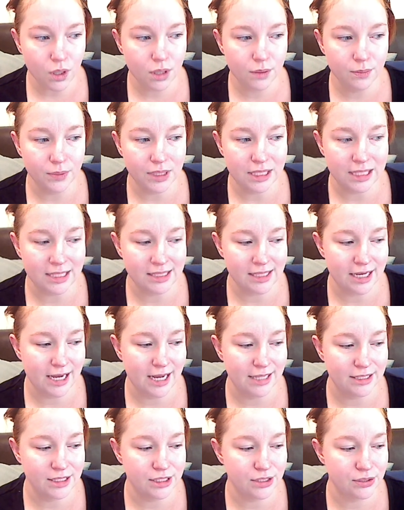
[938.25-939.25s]
because I
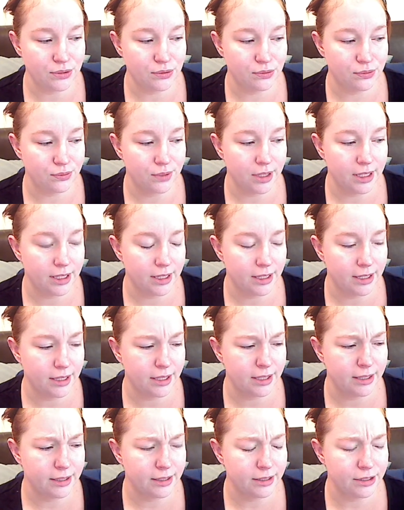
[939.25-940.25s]
had to
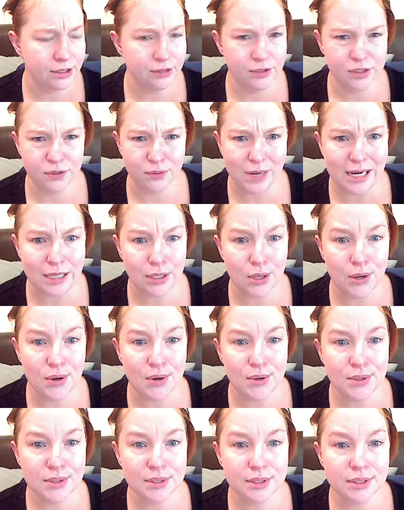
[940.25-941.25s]
use retinol
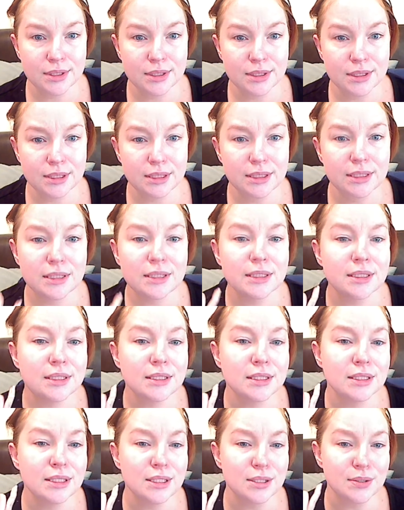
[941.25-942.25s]

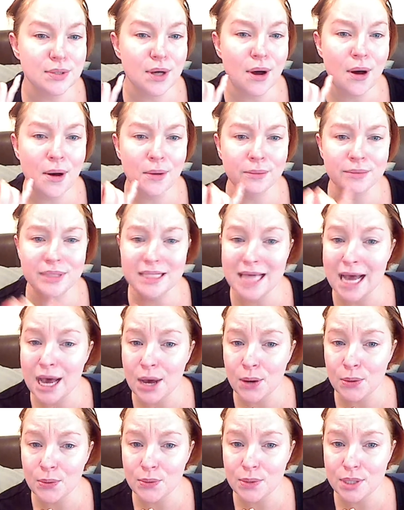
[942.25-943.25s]
to calm
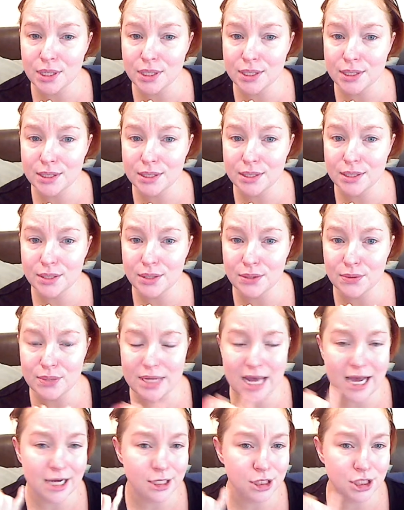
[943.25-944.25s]
down the
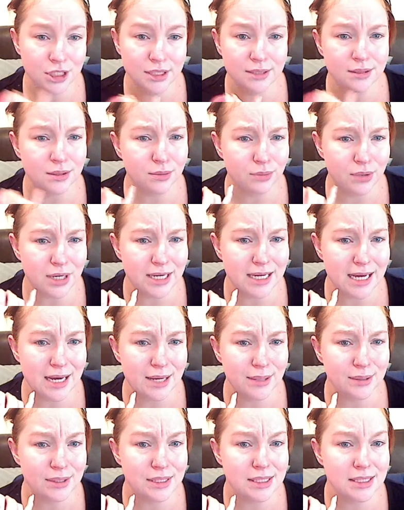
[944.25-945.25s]
reaction, the
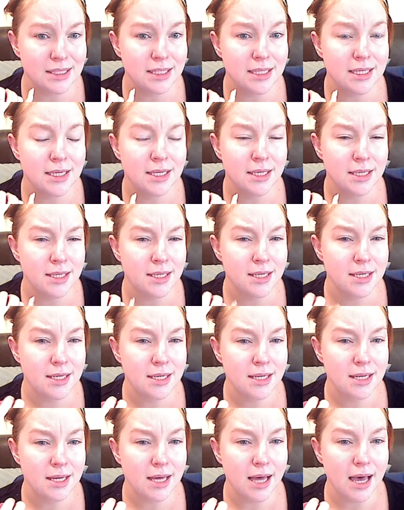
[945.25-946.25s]
breakouts,
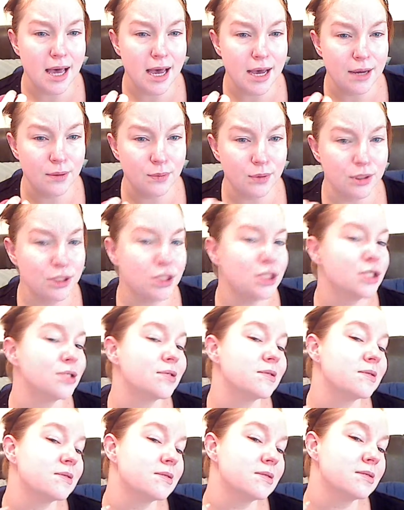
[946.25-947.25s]
which
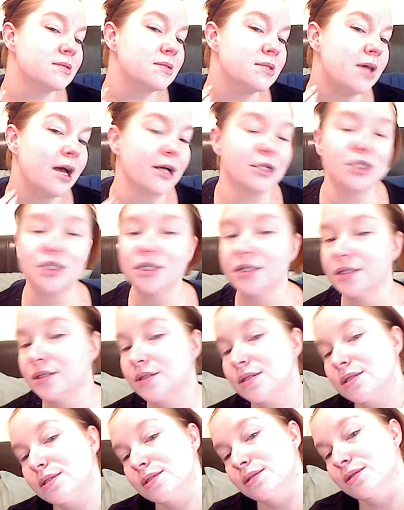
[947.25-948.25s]
actually
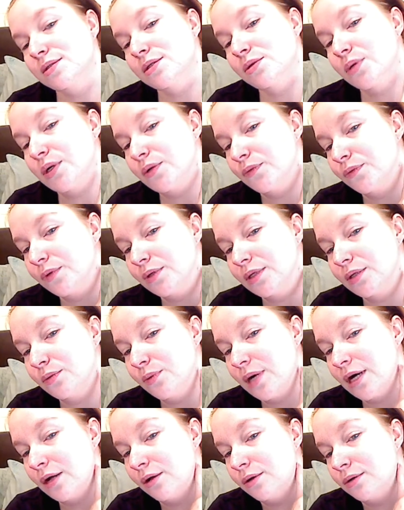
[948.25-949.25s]
it's doing really
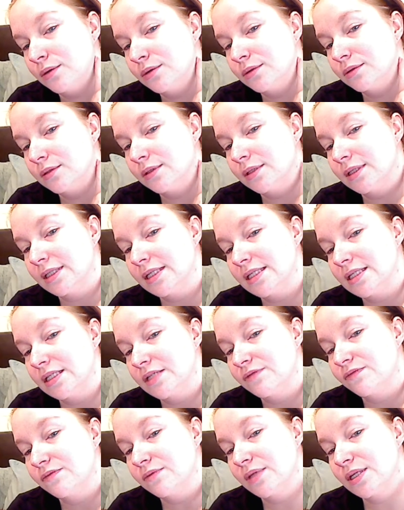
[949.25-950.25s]
well.
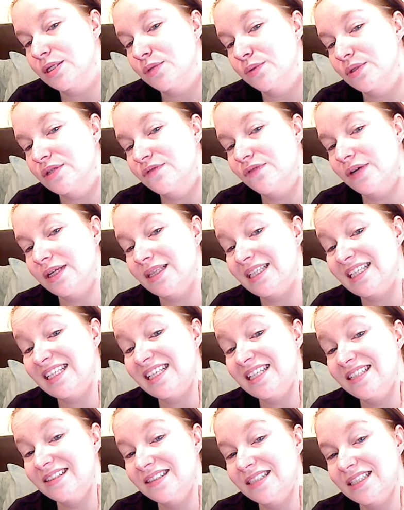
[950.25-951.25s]
This one's finally
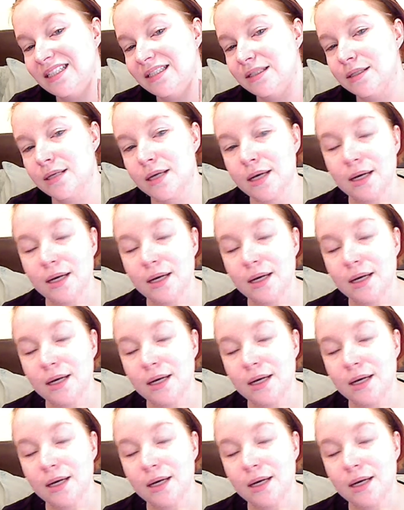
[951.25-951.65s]
healing.